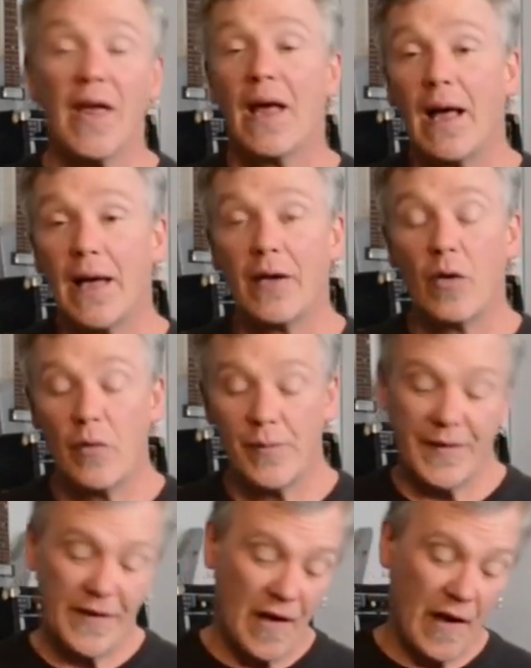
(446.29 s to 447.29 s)
I go in with
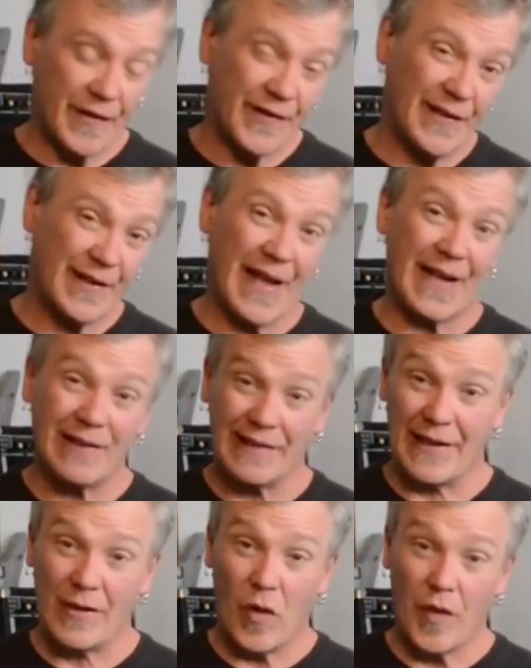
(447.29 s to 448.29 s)
deoxit and I
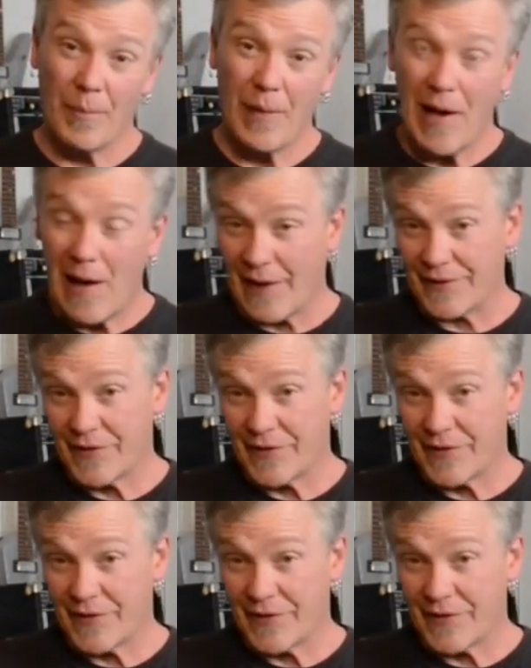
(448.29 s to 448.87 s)
clean all the pots.